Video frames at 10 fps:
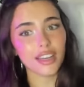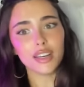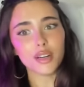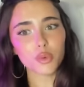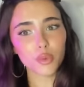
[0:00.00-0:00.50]

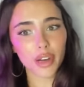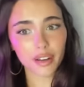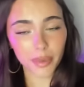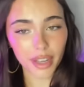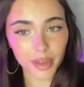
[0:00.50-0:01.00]
where am
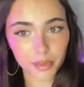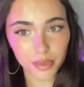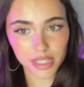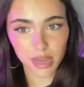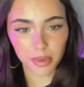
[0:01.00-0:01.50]
I and
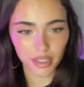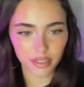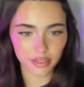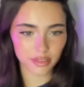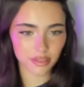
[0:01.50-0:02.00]
what's happening?
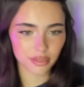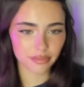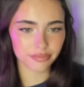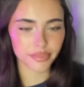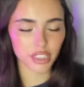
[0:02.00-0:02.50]

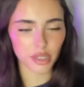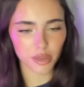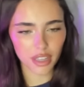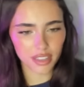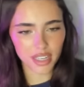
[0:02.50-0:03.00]
So I
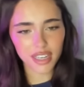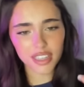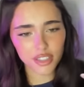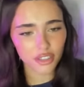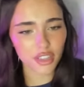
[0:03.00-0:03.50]
think take it easy
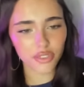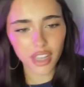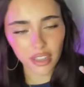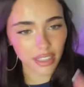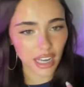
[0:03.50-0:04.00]
on yourself
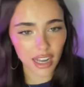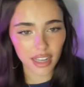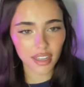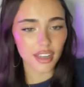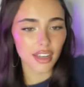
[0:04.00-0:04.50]
again. Like,
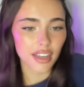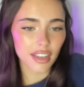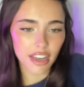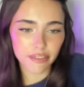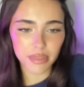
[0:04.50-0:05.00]
I
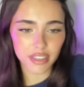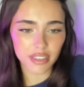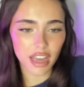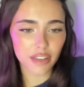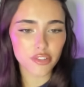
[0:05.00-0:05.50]
have been,
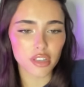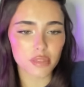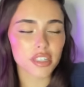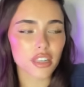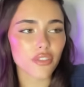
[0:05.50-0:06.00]
I've stressed
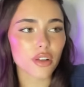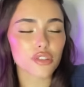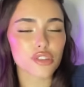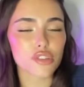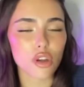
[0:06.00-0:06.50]
myself out
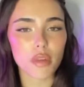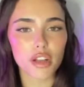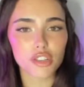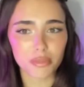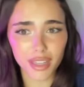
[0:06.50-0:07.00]
so much
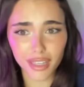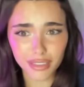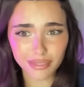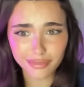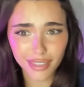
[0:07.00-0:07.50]
and been like,
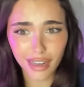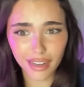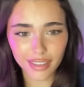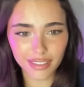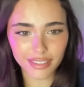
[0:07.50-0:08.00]

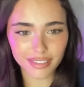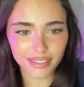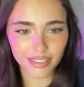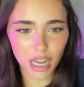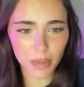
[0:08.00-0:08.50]
ah,
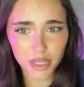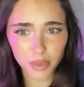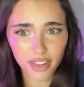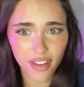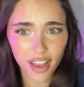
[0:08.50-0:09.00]
I'll be
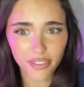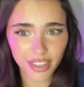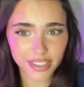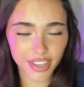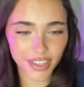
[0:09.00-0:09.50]
25
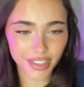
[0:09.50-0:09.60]
next year.